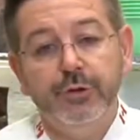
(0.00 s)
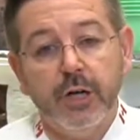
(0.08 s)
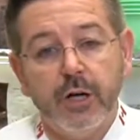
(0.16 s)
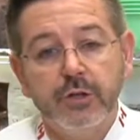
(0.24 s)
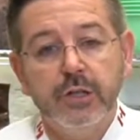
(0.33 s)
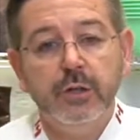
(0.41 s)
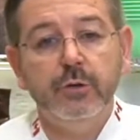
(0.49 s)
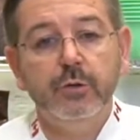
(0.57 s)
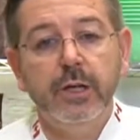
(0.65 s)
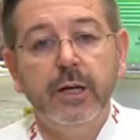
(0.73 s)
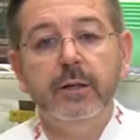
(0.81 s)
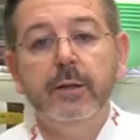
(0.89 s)
dark
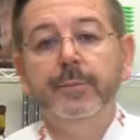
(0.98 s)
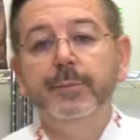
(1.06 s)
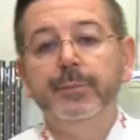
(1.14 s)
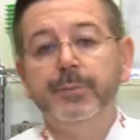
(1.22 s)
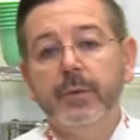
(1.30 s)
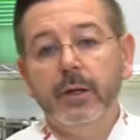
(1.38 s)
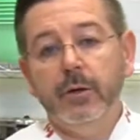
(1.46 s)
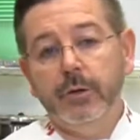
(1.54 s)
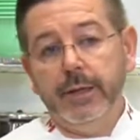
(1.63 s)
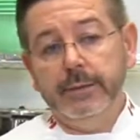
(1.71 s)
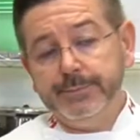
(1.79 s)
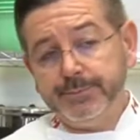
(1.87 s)
gianduja,
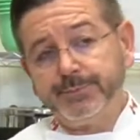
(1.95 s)
okay,